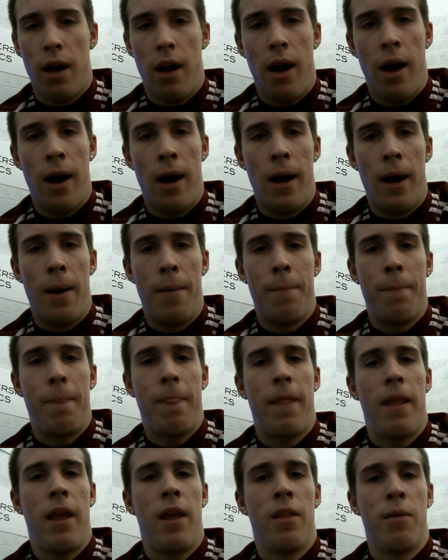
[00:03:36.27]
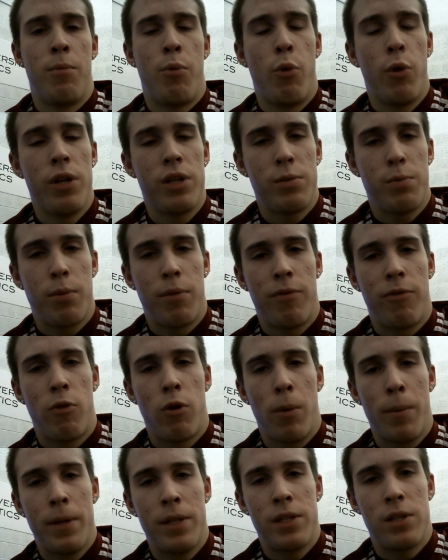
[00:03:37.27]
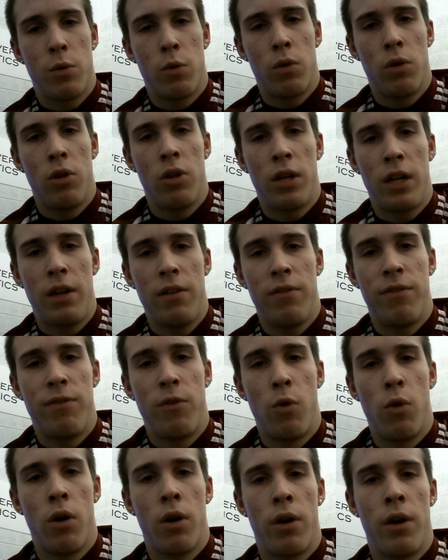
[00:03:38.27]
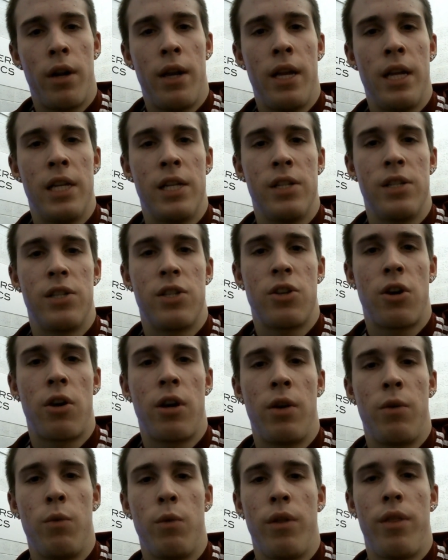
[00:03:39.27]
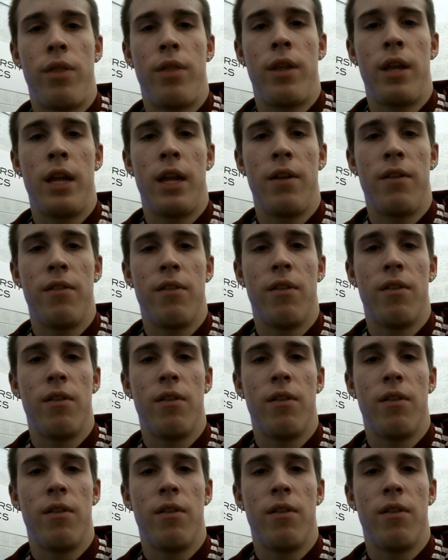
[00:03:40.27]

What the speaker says: And the points of performance that we're looking for is starting with the